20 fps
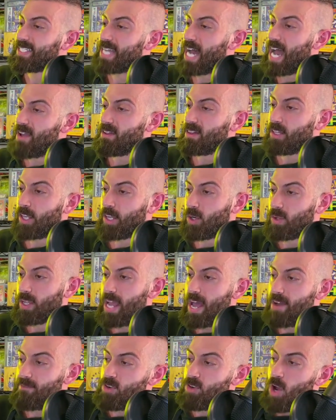I literally
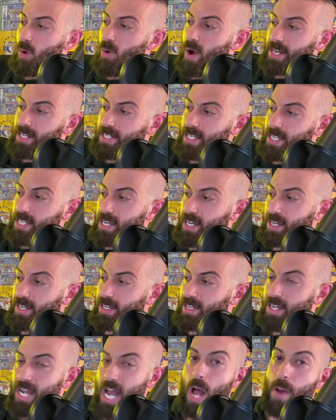have no idea
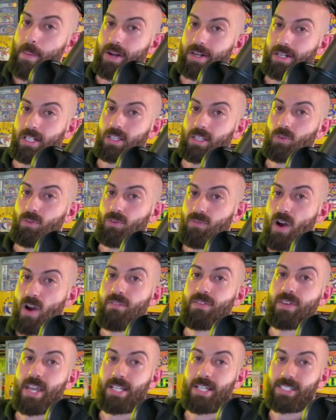how I'm gonna get through
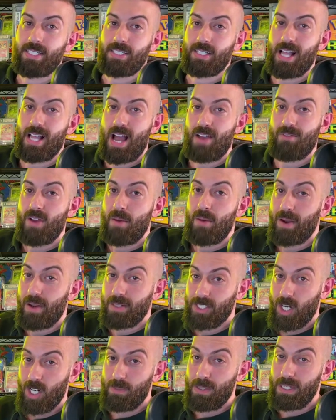five cases live, but
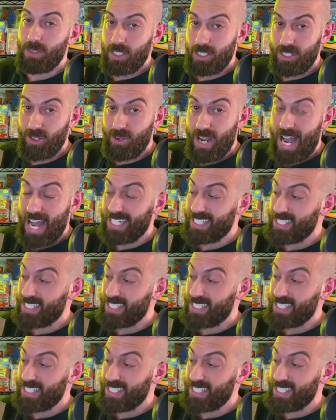it's gonna be with you guys